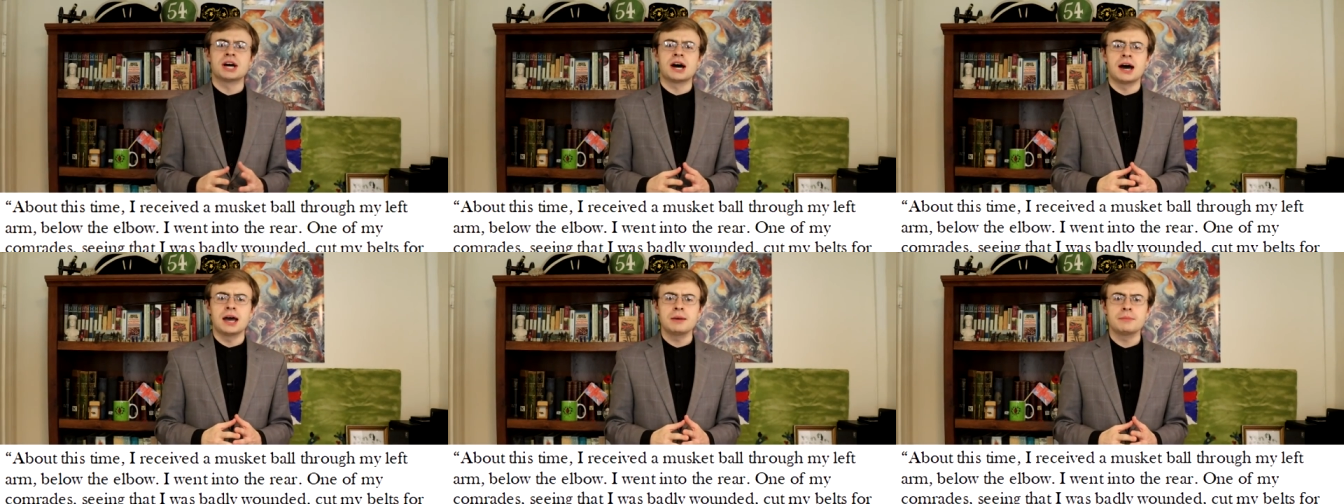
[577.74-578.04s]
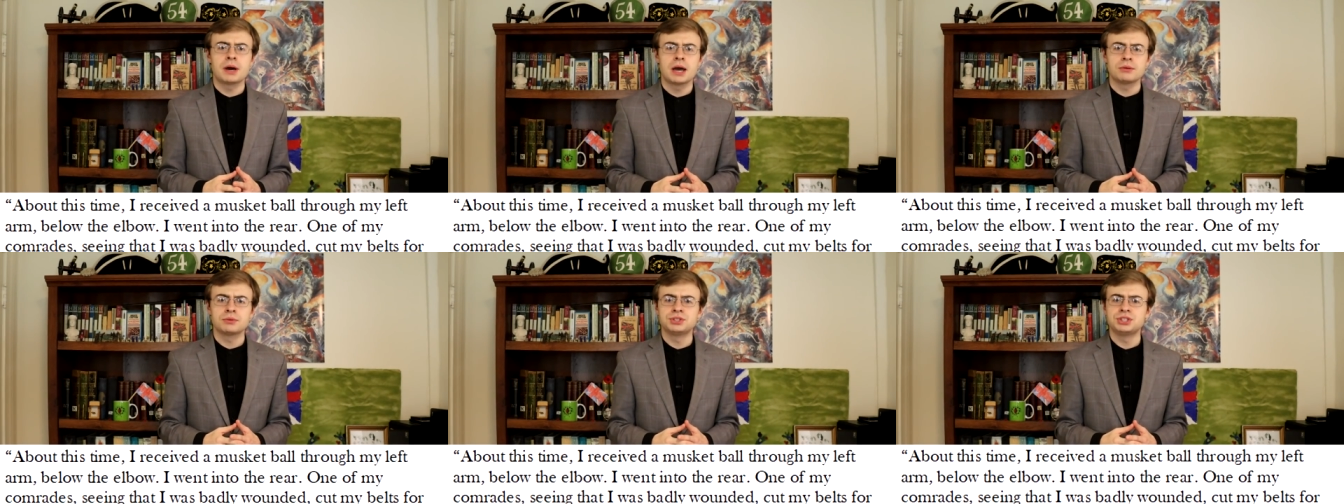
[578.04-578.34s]

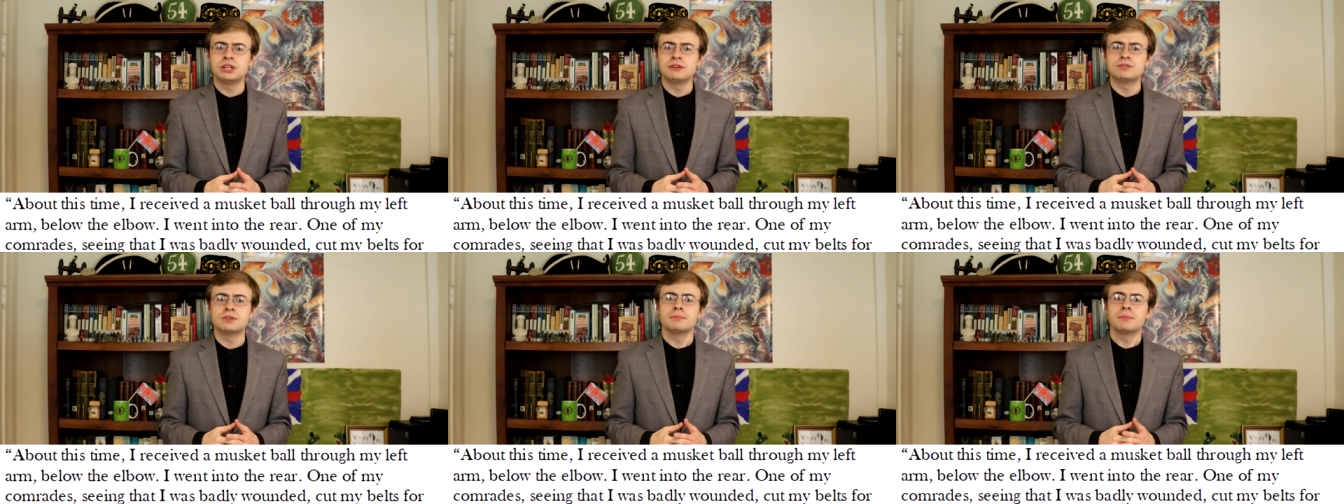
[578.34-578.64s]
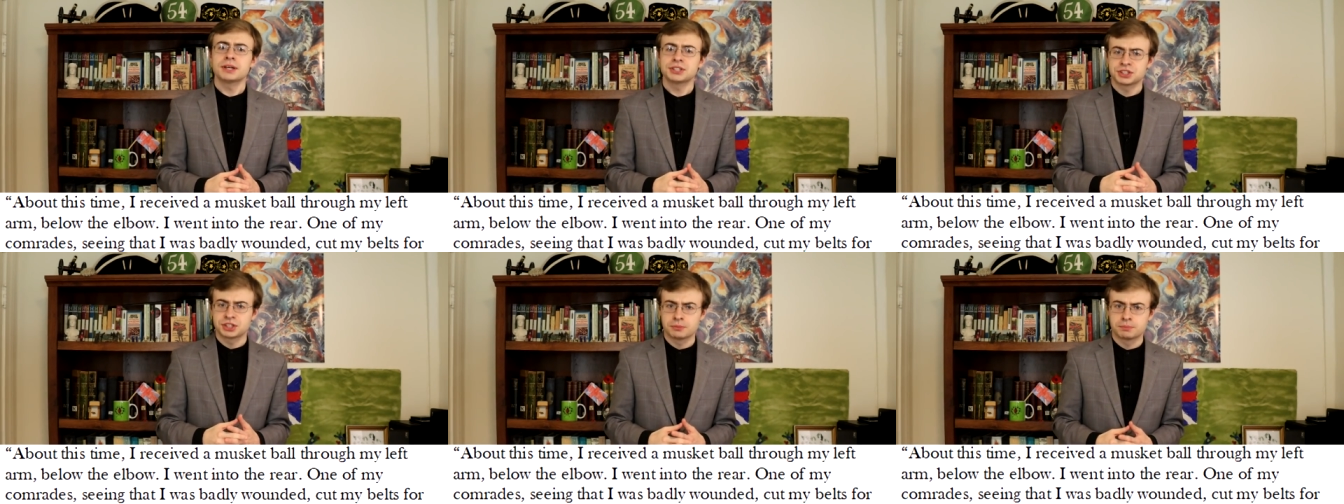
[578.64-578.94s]
time I received a
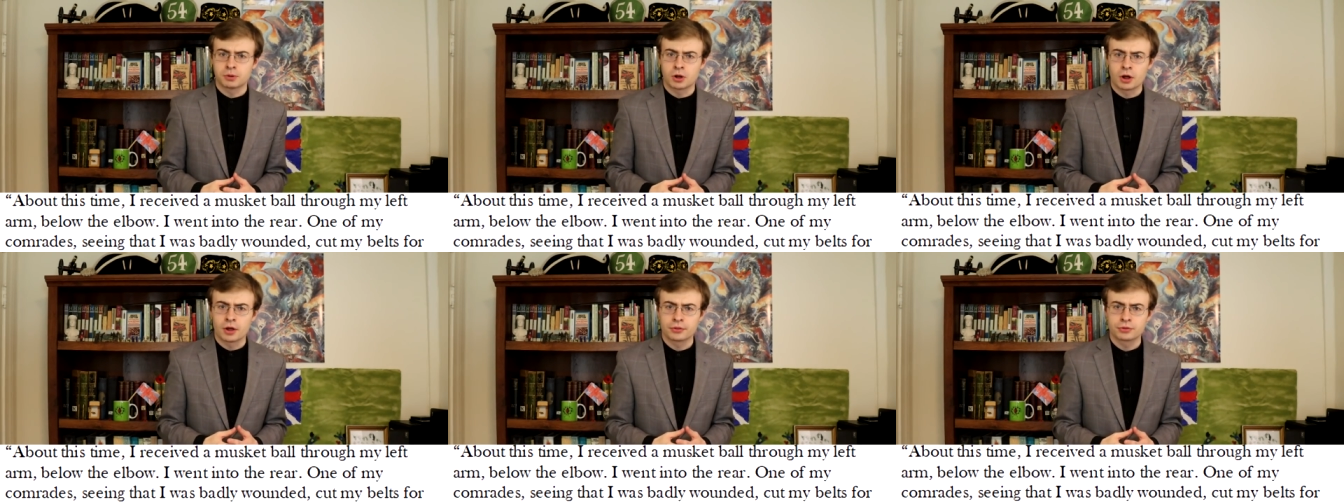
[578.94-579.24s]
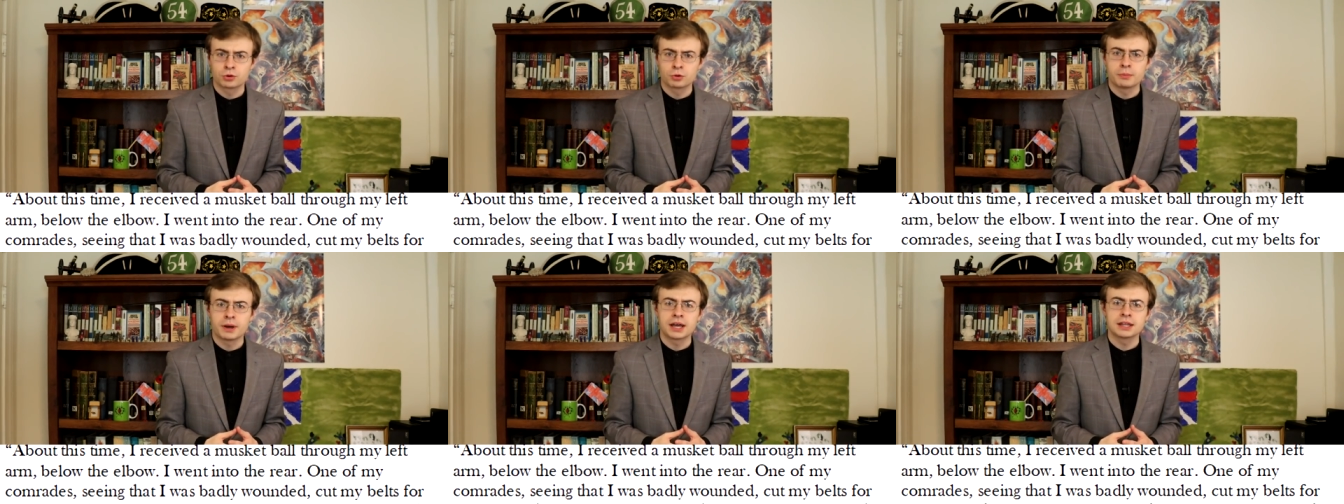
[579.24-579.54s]
musket ball
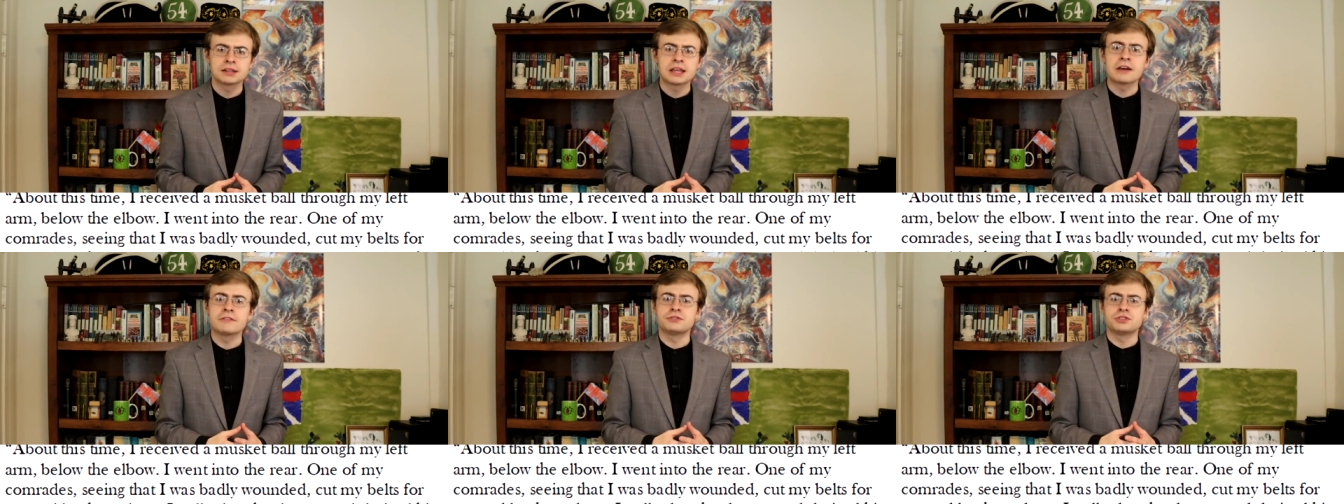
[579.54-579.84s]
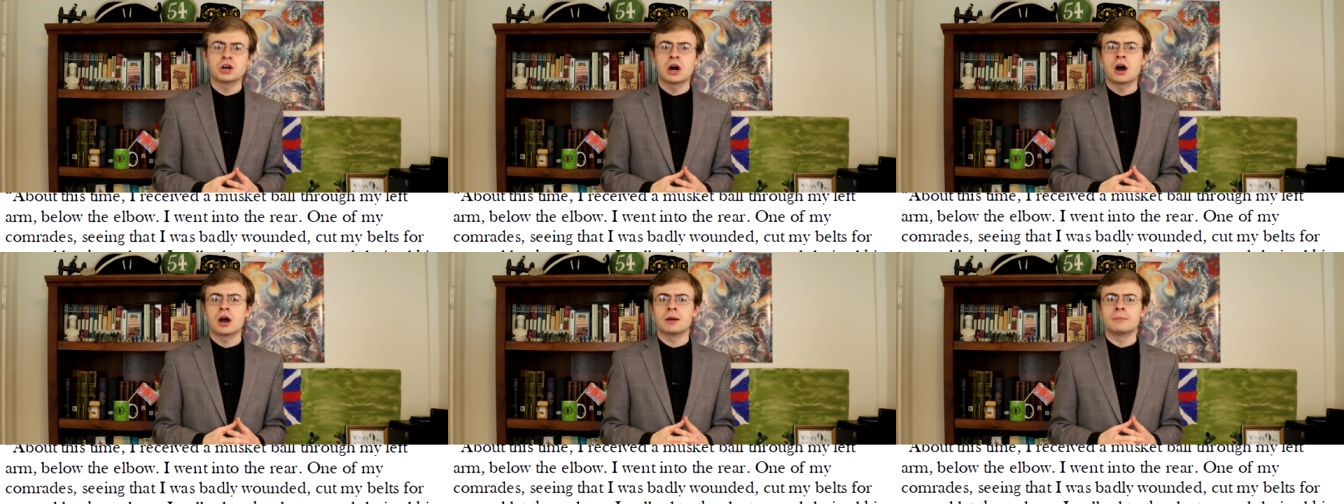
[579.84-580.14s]
through my
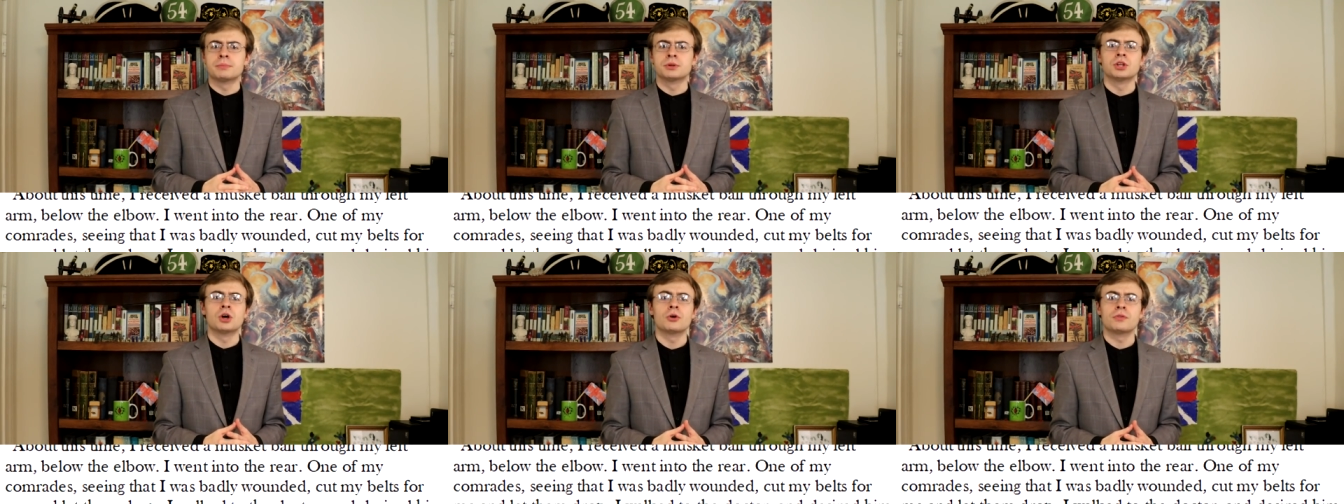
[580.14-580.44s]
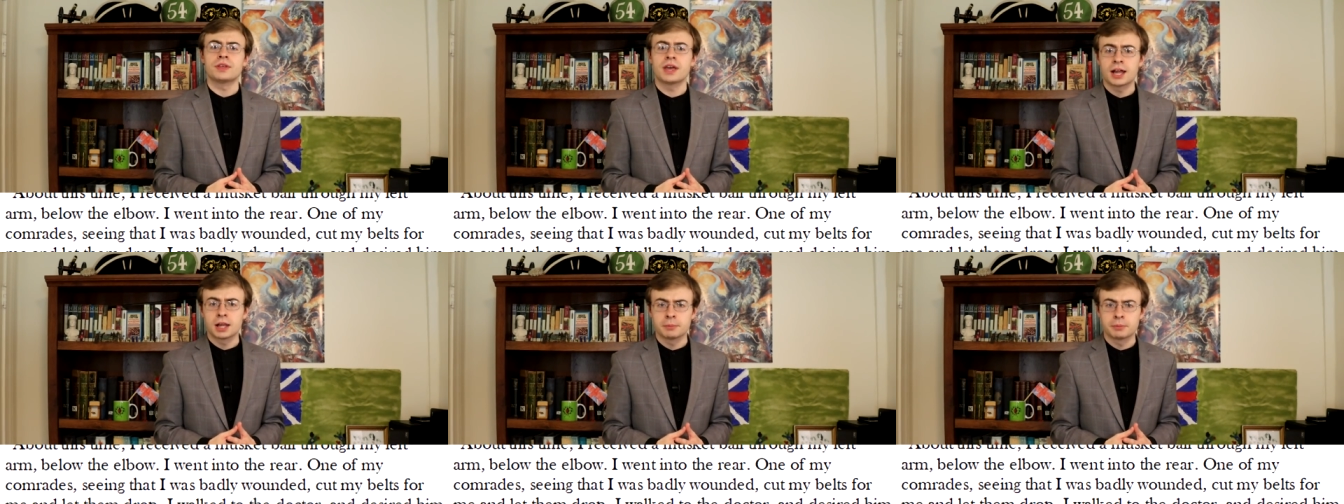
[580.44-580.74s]
left arm below
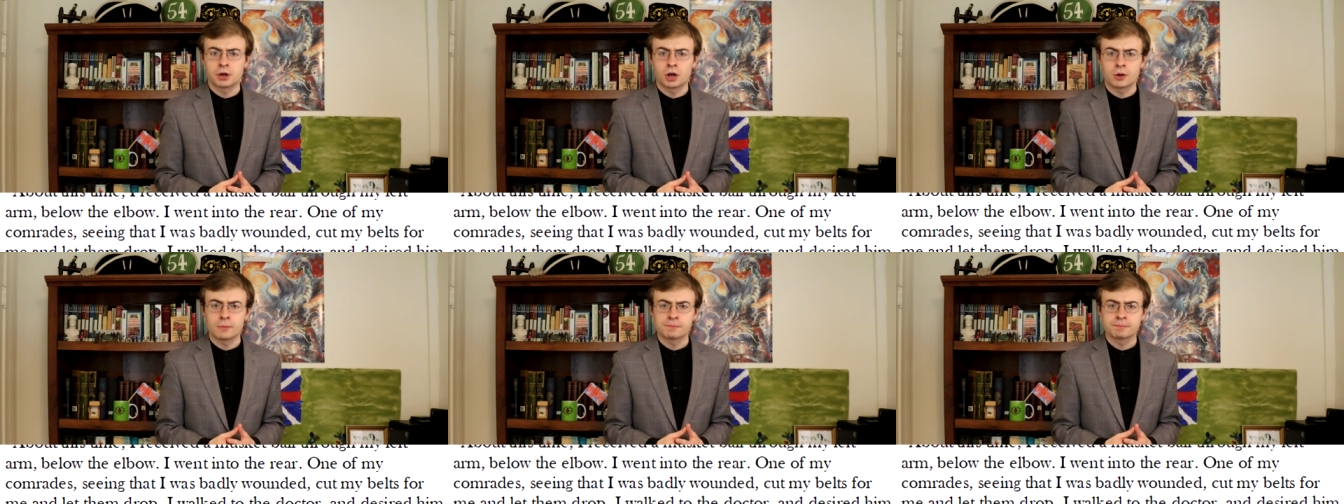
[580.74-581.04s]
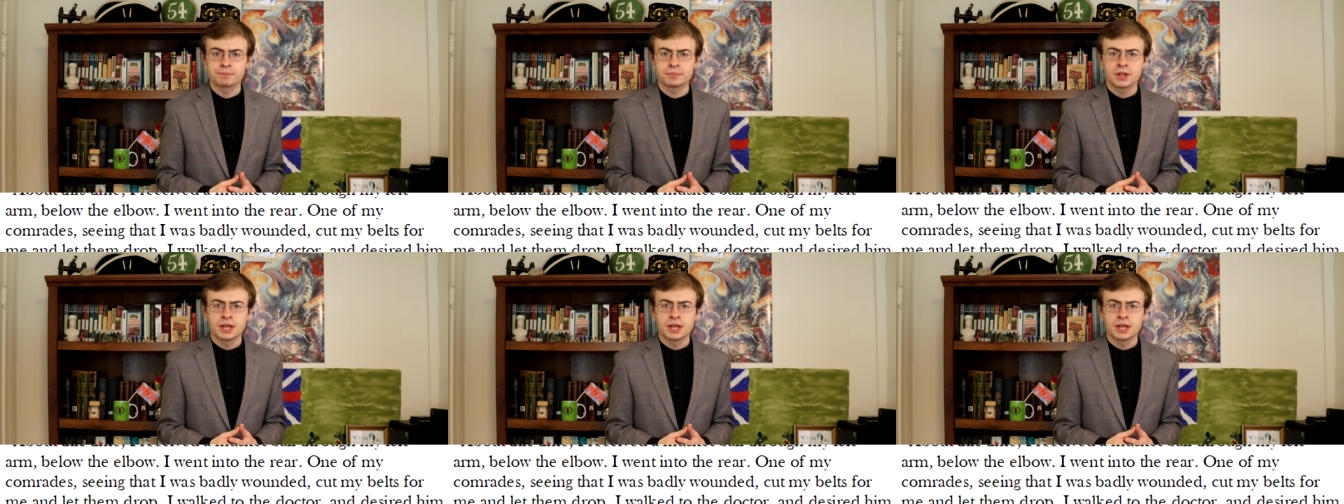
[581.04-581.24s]
the elbow.